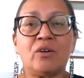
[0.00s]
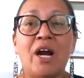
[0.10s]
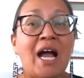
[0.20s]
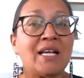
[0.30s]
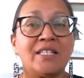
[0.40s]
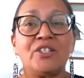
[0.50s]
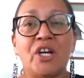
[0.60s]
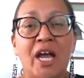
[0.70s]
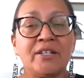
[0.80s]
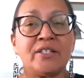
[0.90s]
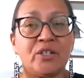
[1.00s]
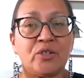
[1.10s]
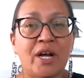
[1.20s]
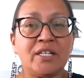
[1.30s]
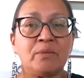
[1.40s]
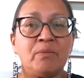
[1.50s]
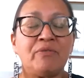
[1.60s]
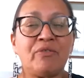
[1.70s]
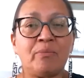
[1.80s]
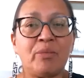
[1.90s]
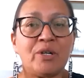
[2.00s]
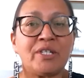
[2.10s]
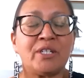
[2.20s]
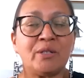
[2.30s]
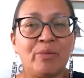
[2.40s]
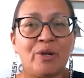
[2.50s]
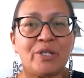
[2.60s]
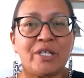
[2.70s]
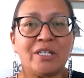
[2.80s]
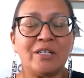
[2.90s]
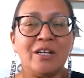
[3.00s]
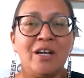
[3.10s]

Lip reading: or has the chance to transmit from person to person.